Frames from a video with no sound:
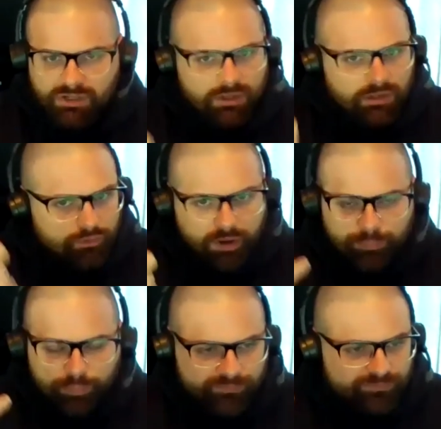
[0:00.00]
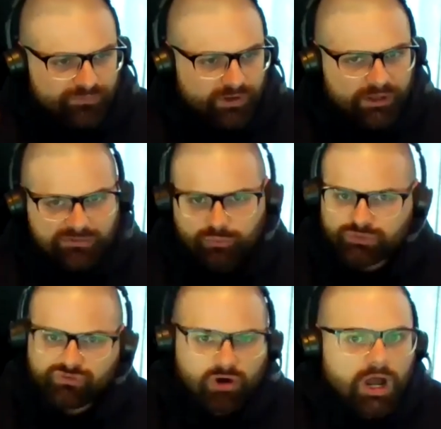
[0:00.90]
great proof of funds. We're
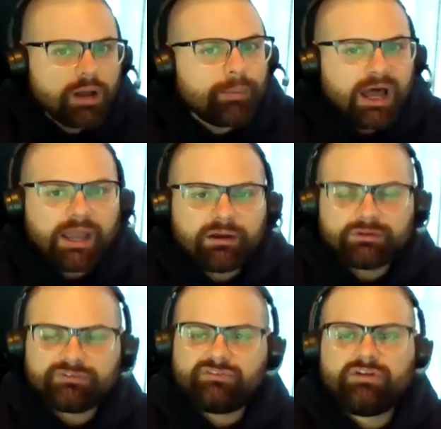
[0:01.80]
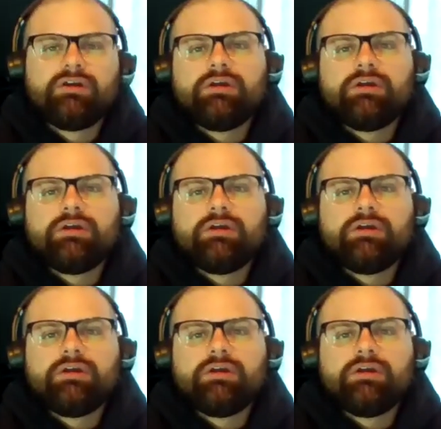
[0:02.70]
strong buyers.